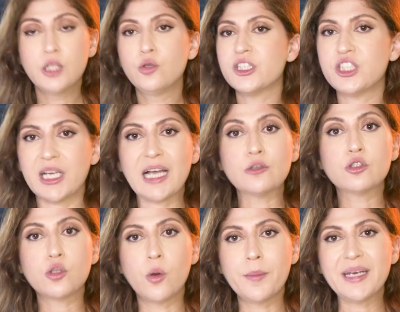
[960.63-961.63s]
You check out
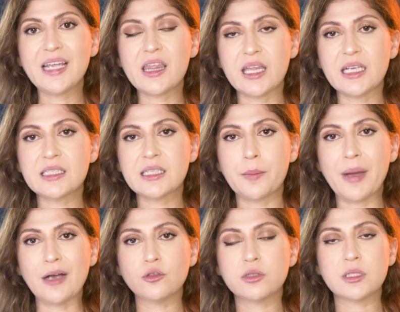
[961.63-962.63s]
so many things
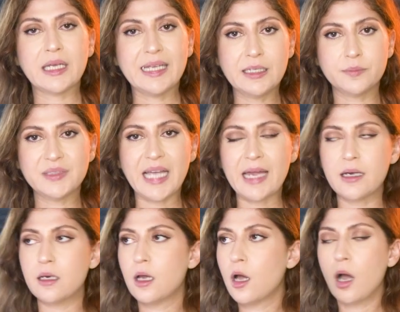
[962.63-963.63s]
about Helium
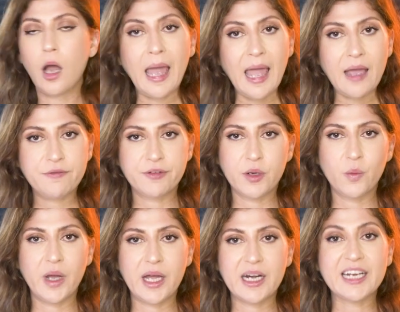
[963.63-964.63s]
10
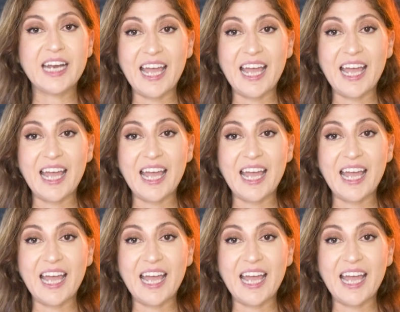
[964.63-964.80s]
everywhere and